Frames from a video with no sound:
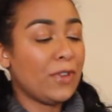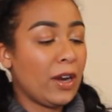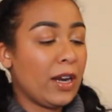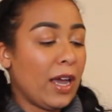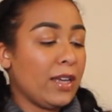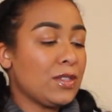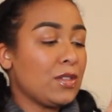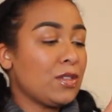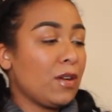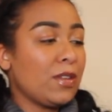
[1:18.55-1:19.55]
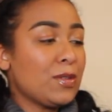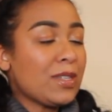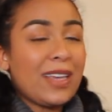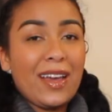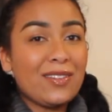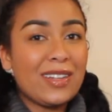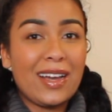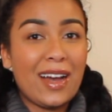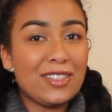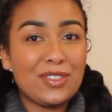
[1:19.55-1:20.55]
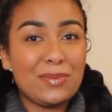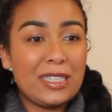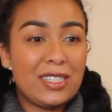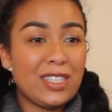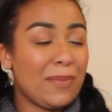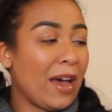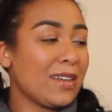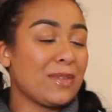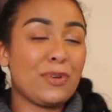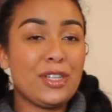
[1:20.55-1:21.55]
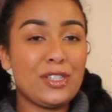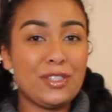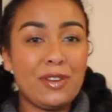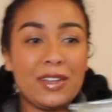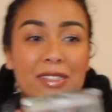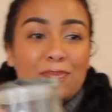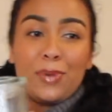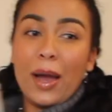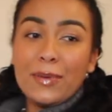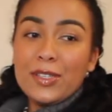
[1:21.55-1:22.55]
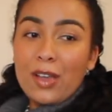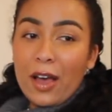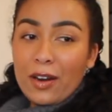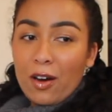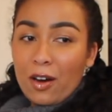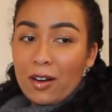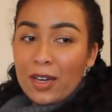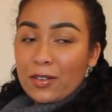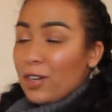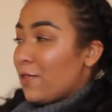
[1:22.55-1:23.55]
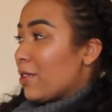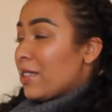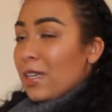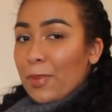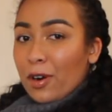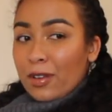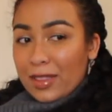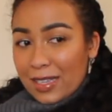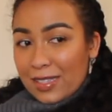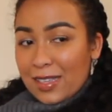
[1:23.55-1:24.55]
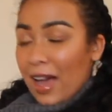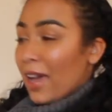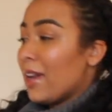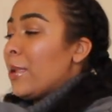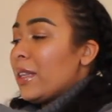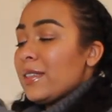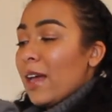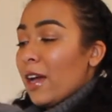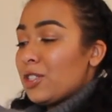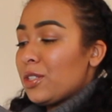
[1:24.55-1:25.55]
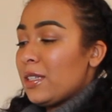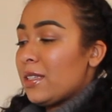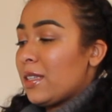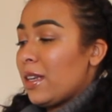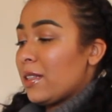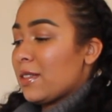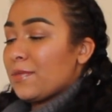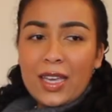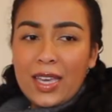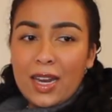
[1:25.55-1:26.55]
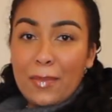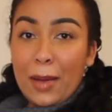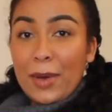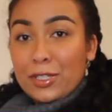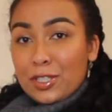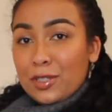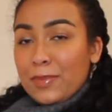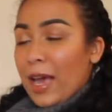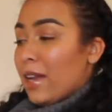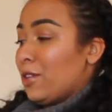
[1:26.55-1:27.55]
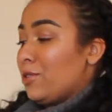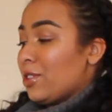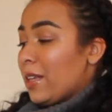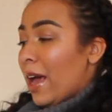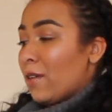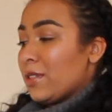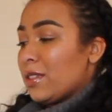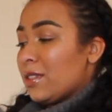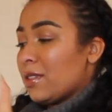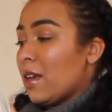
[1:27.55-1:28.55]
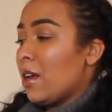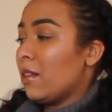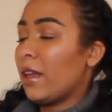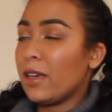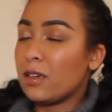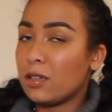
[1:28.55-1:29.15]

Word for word: very nice. So this was a candle that I got just from like TJ Maxx. I'm pretty sure you guys probably saw it in a haul. I don't know if you can see it better on this side, but this actually sits in my bedroom and it usually houses like